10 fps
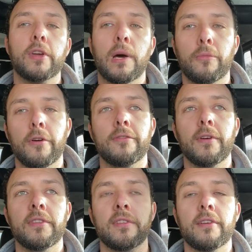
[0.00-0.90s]
more
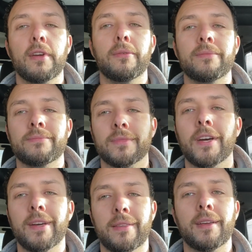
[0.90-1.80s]
fun stuff coming.
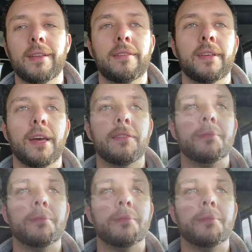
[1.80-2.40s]
All right, take it easy, guys.